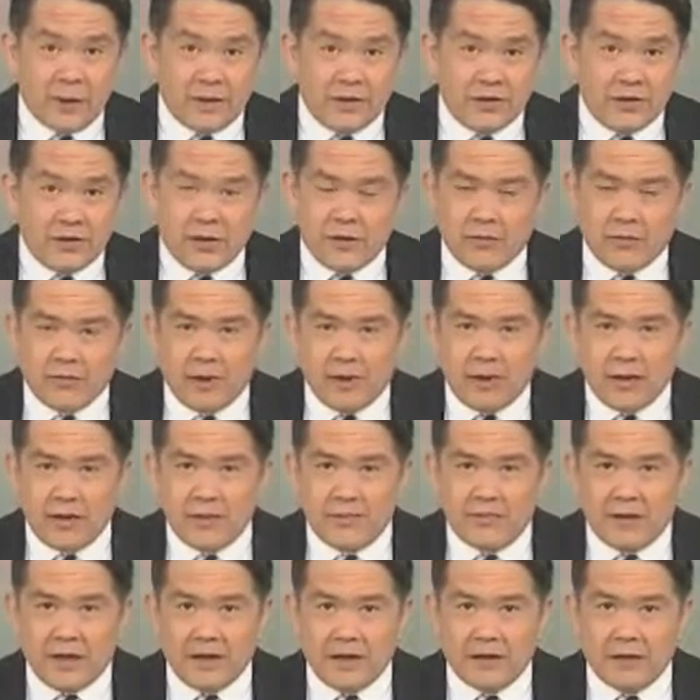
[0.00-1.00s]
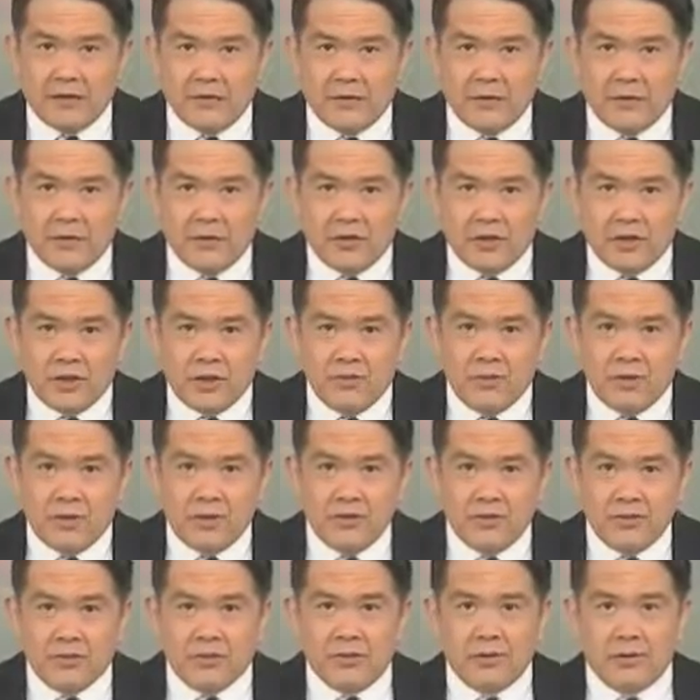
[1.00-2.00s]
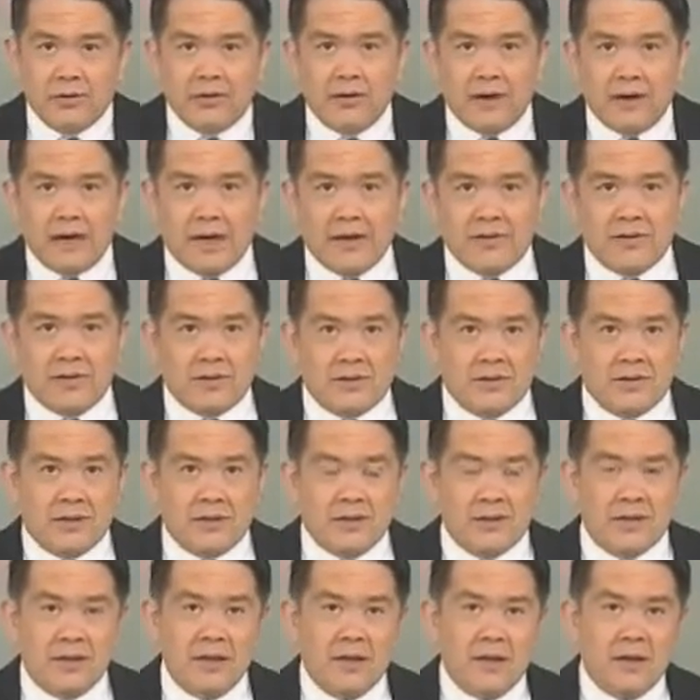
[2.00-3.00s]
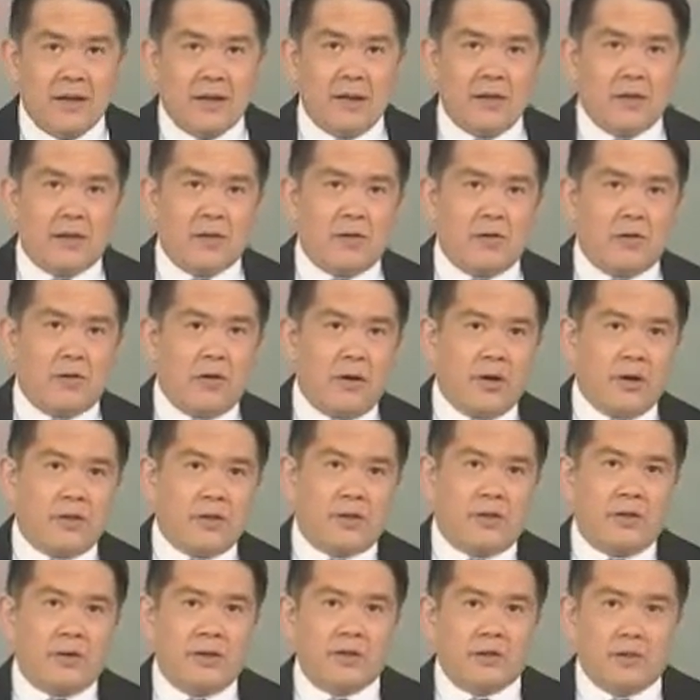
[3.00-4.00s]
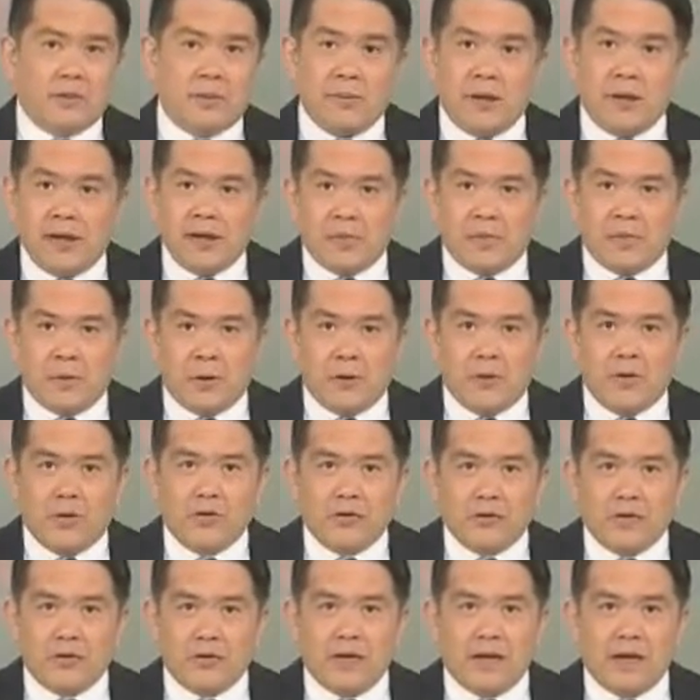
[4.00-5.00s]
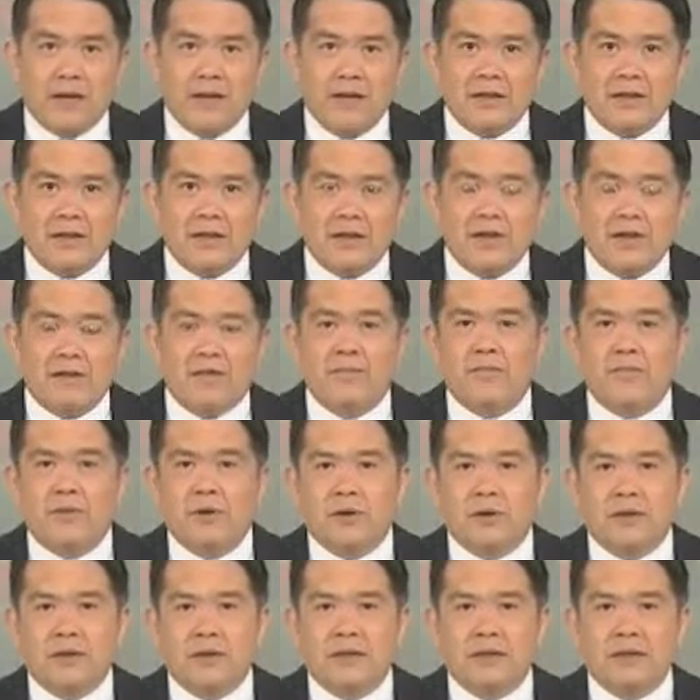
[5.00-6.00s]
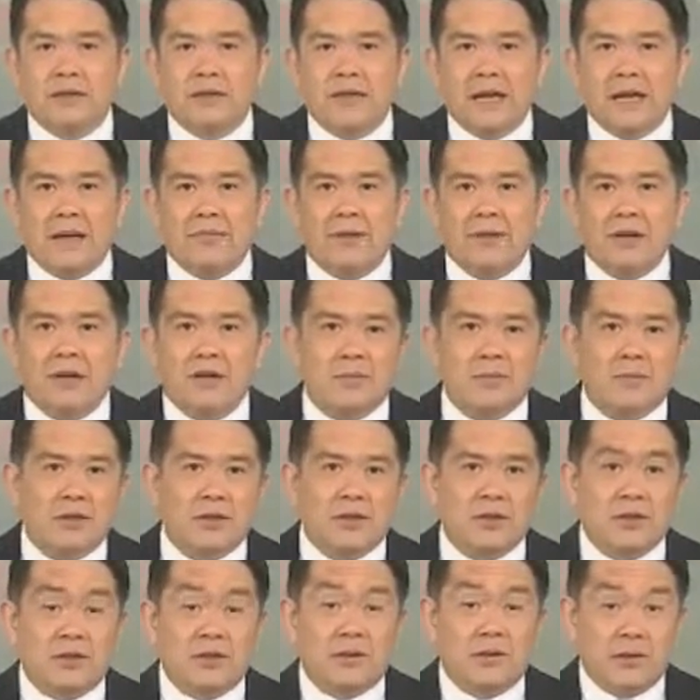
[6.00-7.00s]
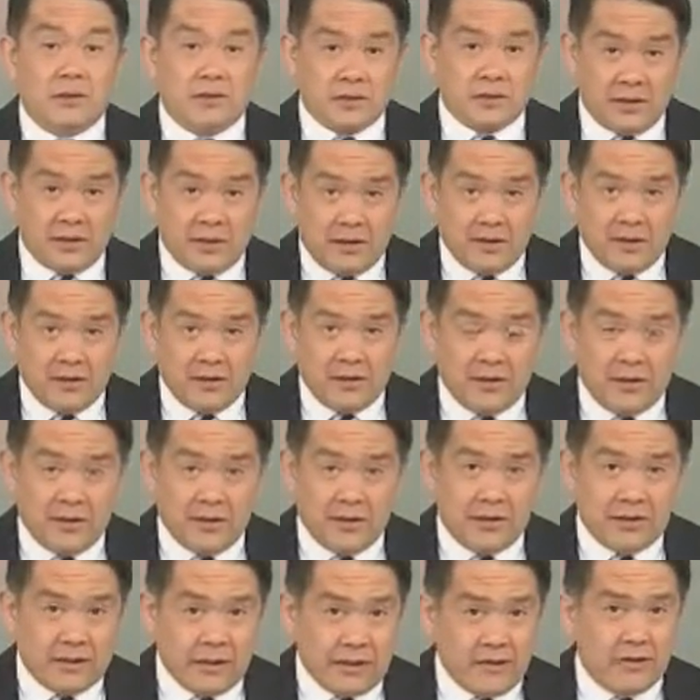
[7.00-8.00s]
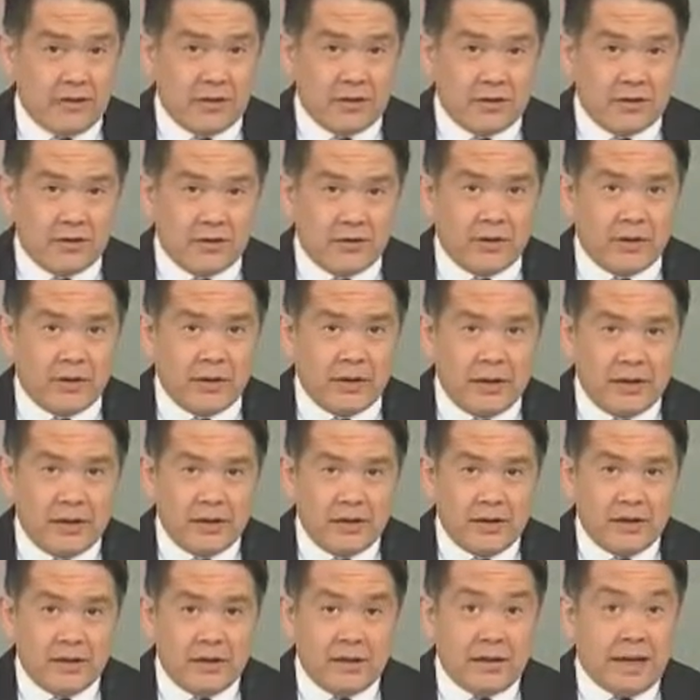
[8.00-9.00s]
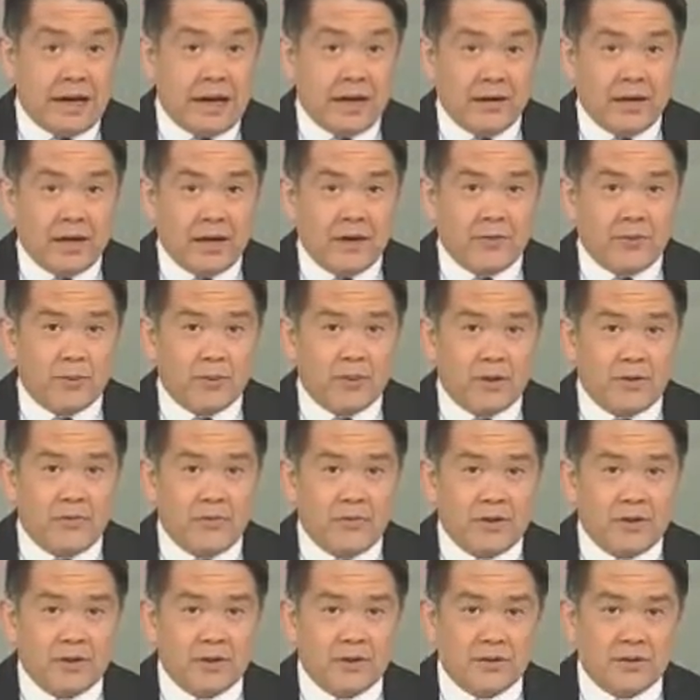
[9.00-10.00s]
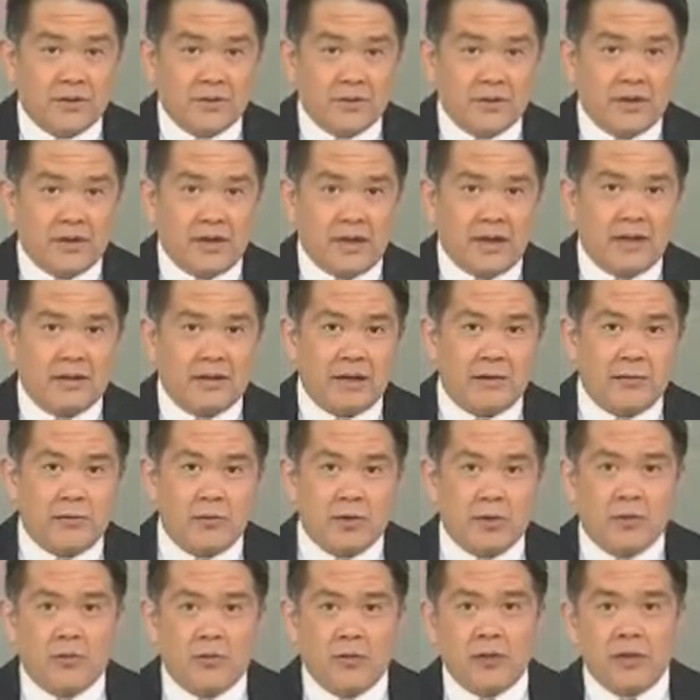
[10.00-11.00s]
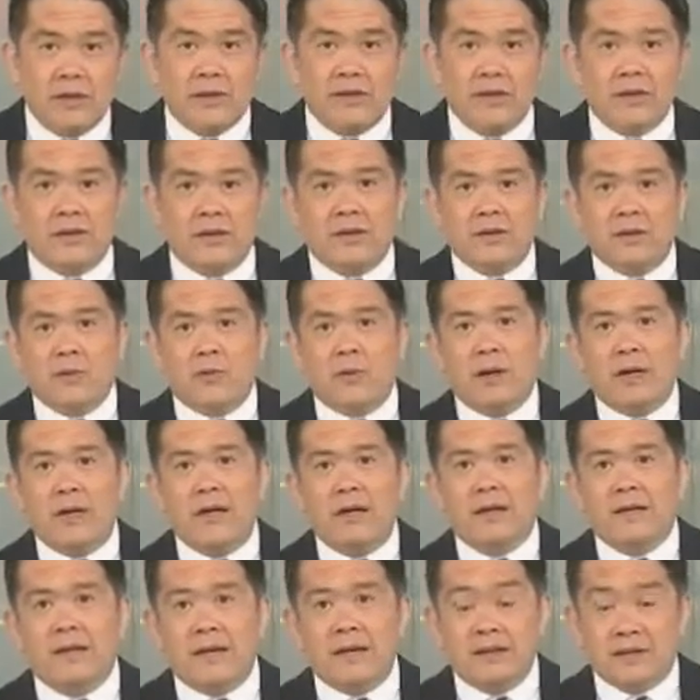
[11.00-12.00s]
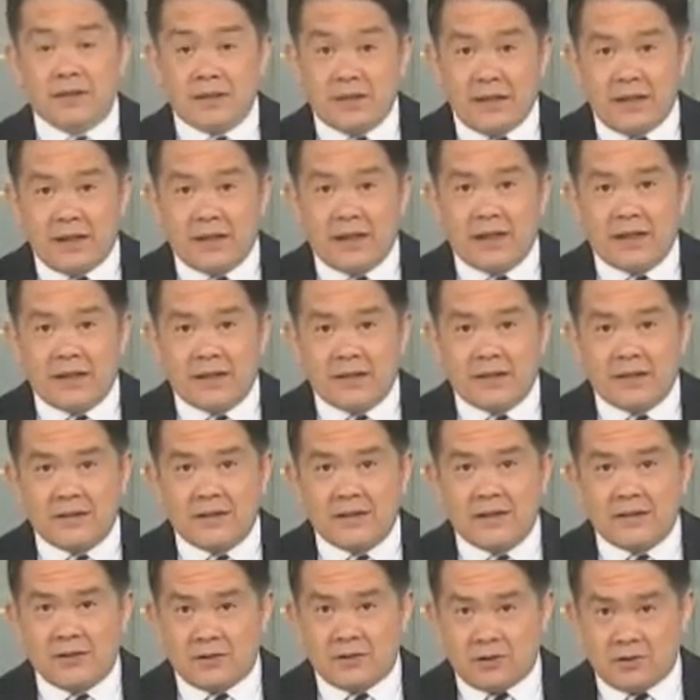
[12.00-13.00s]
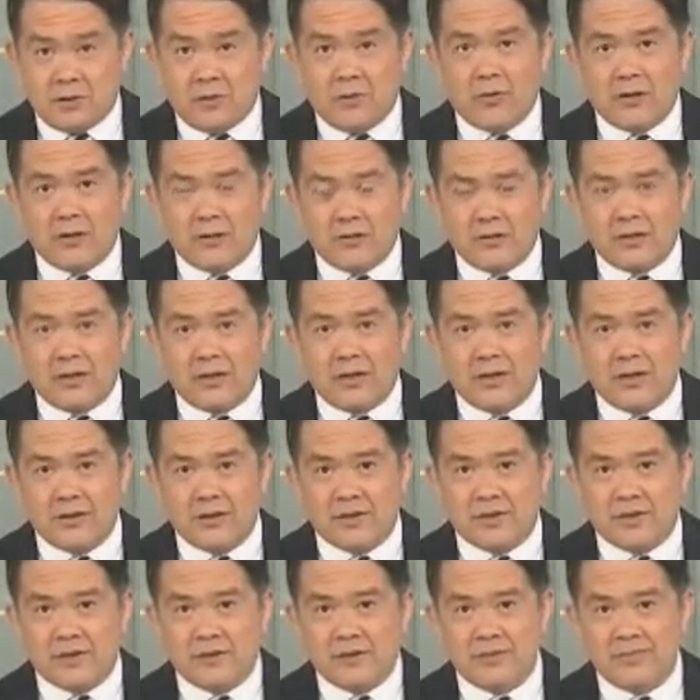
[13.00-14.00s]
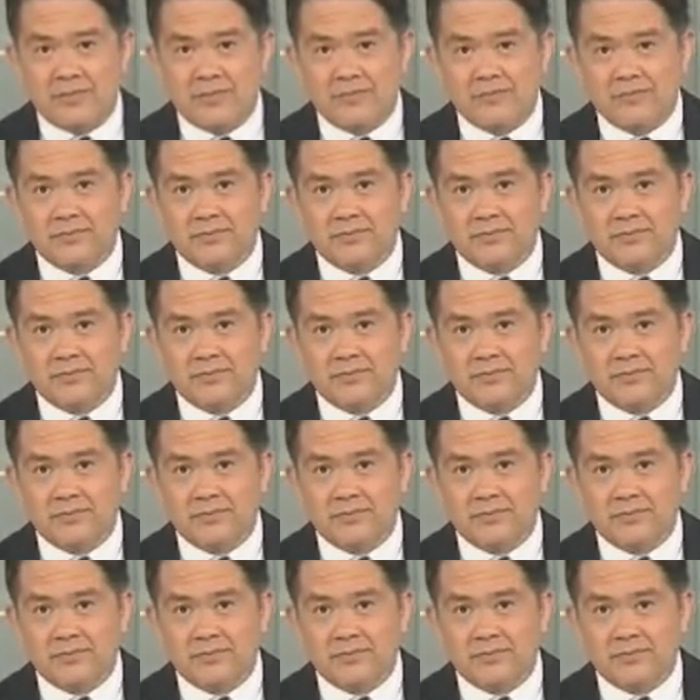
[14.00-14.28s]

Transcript: waste generated by the Fukushima nuclear accident. Local authorities remain opposed to the idea of burning contaminated materials on their territory. Now government officials say they will rethink the way they select the storage sites.